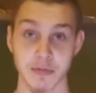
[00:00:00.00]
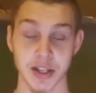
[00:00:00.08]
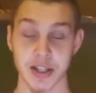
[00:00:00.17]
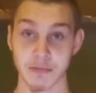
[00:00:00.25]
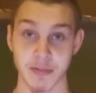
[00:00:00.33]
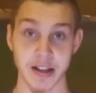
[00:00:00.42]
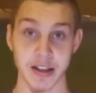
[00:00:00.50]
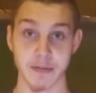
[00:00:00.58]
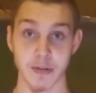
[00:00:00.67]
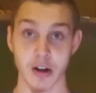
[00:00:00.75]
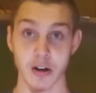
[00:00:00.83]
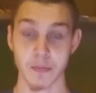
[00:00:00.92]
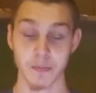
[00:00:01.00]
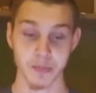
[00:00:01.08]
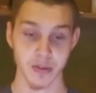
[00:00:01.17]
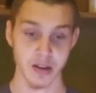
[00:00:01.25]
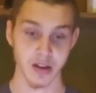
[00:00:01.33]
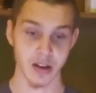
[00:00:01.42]
its wailing wall,
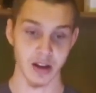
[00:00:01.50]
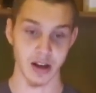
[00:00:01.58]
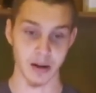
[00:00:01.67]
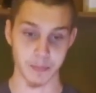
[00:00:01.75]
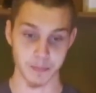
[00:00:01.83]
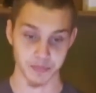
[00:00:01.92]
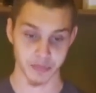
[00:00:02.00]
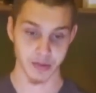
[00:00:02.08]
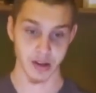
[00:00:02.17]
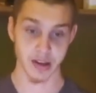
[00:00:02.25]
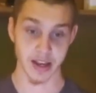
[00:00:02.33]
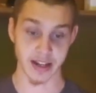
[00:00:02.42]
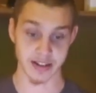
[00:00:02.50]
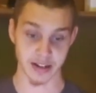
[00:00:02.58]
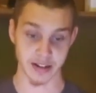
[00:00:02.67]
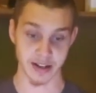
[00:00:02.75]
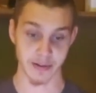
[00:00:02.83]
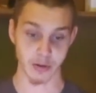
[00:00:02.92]
it's
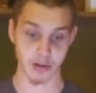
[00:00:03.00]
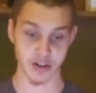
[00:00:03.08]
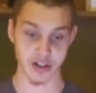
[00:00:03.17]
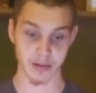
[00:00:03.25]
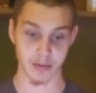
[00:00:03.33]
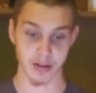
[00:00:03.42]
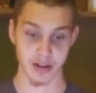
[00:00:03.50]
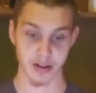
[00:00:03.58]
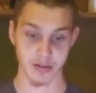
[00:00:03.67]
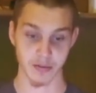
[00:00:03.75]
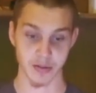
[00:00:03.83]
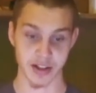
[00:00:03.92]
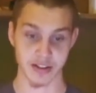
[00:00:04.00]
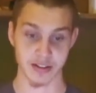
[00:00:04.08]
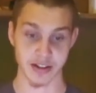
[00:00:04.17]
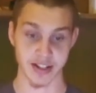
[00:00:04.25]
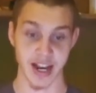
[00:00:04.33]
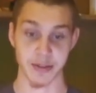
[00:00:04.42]
devil worship,
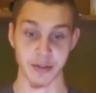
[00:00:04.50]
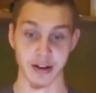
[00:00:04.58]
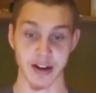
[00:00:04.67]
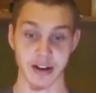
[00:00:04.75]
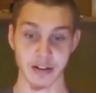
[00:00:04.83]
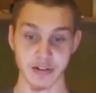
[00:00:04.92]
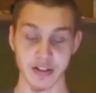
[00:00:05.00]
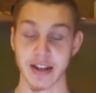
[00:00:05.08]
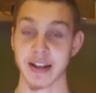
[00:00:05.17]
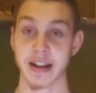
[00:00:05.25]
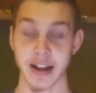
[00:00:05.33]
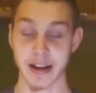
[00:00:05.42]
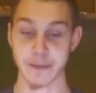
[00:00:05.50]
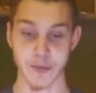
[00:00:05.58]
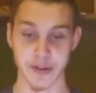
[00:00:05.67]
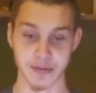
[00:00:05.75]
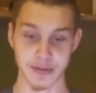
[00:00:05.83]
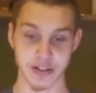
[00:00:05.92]
these Catholic idols, and again, any
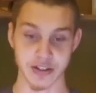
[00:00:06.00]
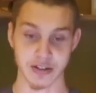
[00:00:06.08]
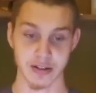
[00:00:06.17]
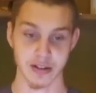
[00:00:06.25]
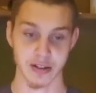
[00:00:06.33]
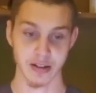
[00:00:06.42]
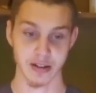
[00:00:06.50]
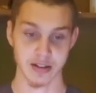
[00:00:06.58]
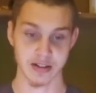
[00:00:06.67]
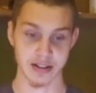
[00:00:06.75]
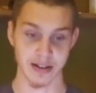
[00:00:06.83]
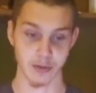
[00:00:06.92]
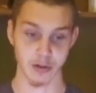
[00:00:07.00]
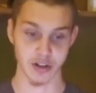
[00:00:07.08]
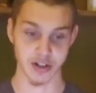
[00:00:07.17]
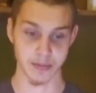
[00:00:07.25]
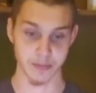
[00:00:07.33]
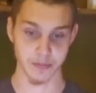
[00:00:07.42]
false religion, devil
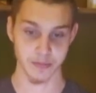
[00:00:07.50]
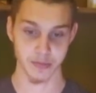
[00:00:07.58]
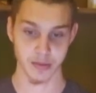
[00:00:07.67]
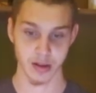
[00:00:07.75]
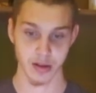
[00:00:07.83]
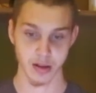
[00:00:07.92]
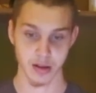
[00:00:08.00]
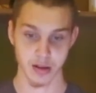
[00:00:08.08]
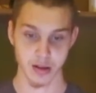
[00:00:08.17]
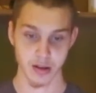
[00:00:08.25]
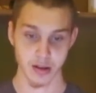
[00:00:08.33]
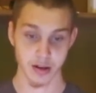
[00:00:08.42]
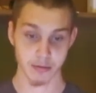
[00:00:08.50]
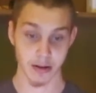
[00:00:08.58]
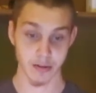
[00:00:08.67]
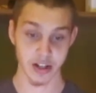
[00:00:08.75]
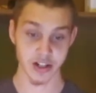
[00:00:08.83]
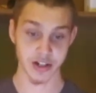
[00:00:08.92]
worship.
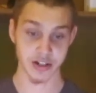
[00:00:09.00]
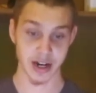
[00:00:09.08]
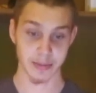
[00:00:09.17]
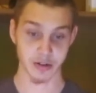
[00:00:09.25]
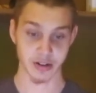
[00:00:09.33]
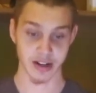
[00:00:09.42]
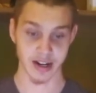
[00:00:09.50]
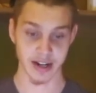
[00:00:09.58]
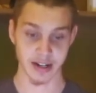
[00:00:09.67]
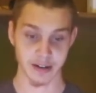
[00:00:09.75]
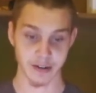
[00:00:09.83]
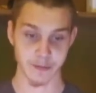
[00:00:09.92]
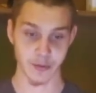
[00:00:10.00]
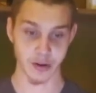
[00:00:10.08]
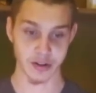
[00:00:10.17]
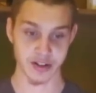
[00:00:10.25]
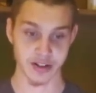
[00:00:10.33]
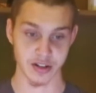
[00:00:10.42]
Revelation chapter 9,
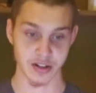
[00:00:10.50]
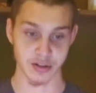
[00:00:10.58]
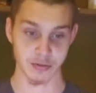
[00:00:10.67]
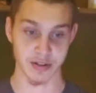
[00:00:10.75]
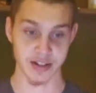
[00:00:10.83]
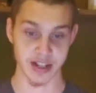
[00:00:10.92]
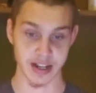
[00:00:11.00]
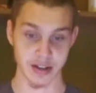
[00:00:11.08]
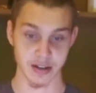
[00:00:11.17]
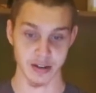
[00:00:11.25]
verse 20.